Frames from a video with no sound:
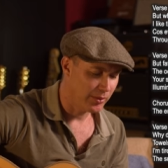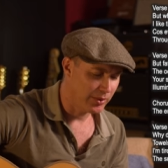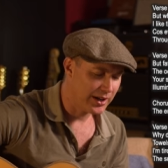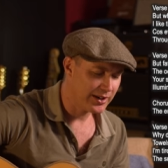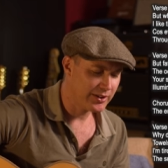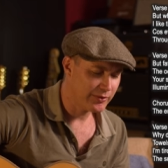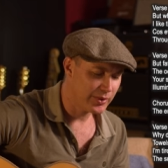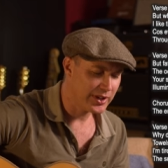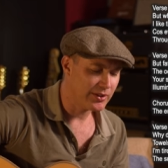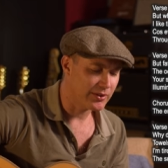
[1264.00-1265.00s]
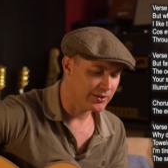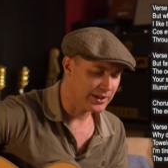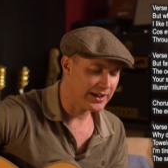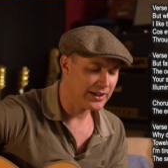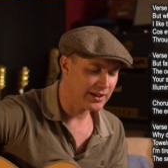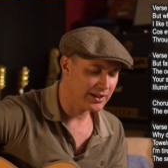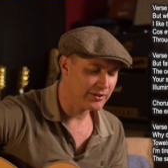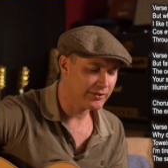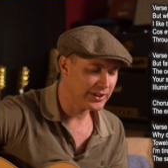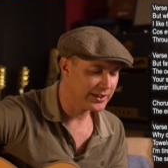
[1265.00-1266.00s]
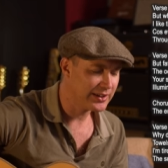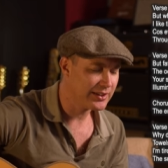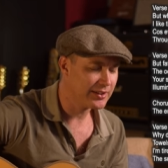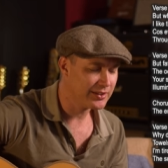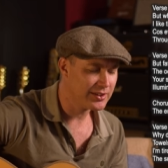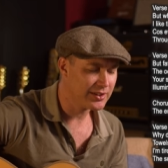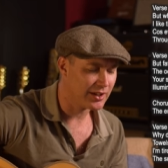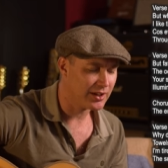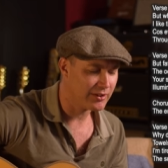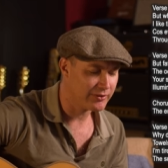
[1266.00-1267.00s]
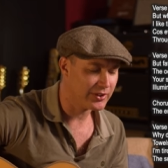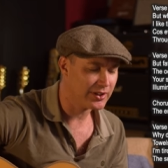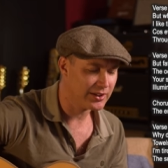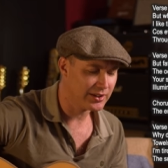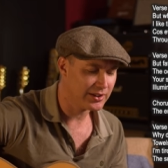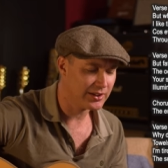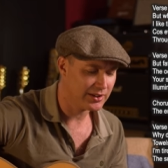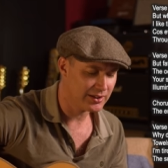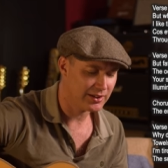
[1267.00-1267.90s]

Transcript: What if we don't have any coffee?